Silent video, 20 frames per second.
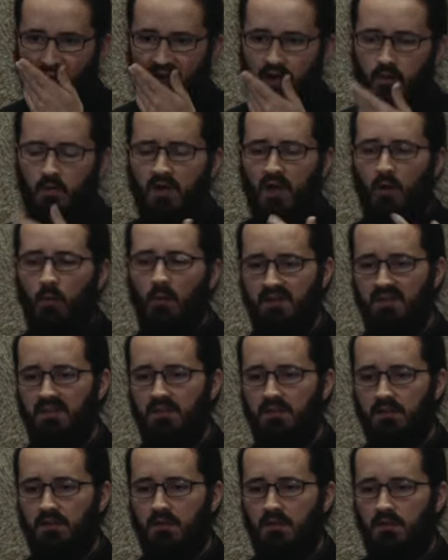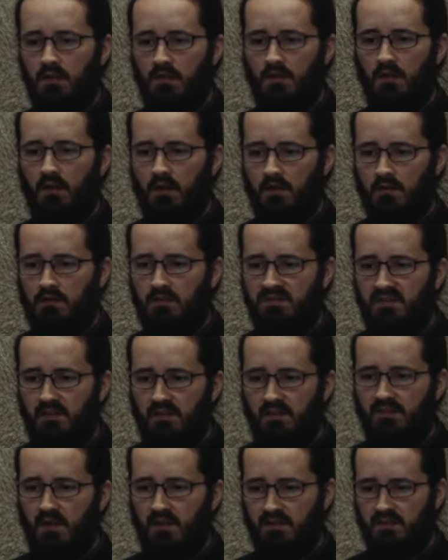And when I went to see
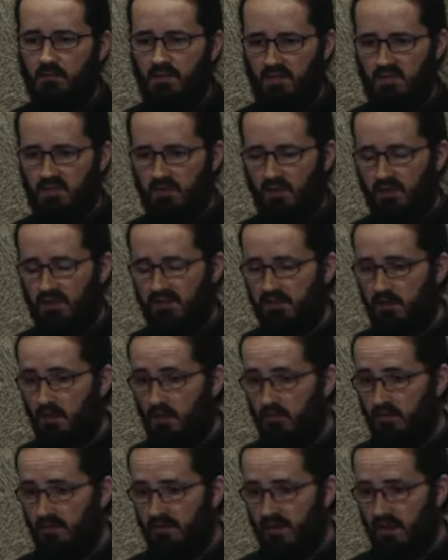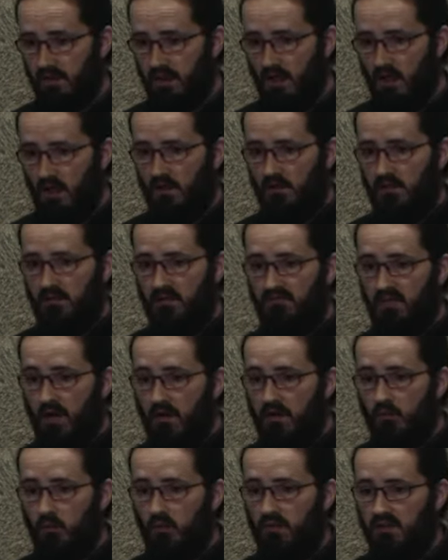this exhibition, I discovered that the
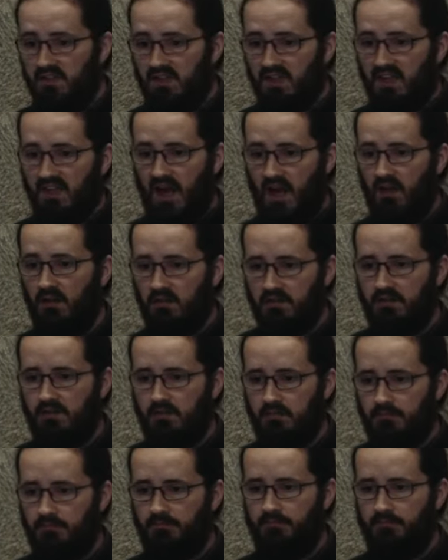very word Celt